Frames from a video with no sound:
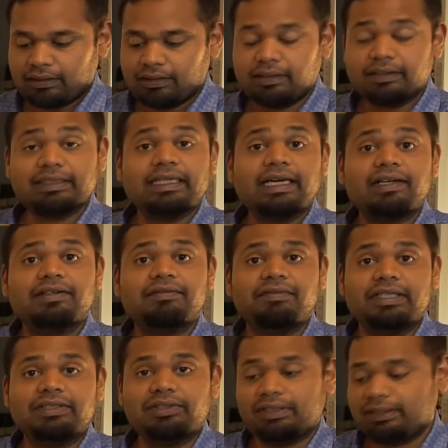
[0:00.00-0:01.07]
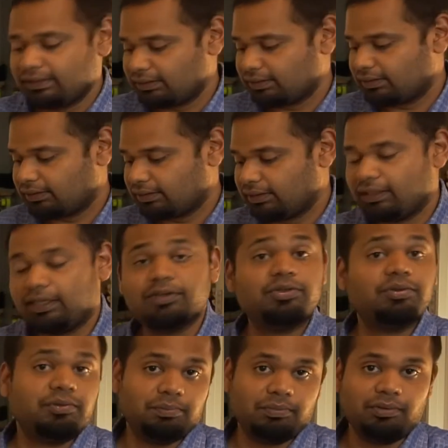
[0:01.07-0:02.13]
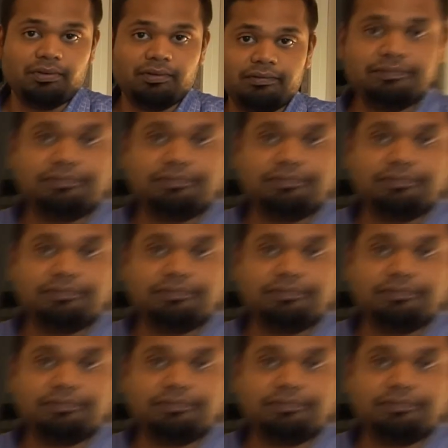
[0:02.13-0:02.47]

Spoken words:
the salad veggies into a bowl.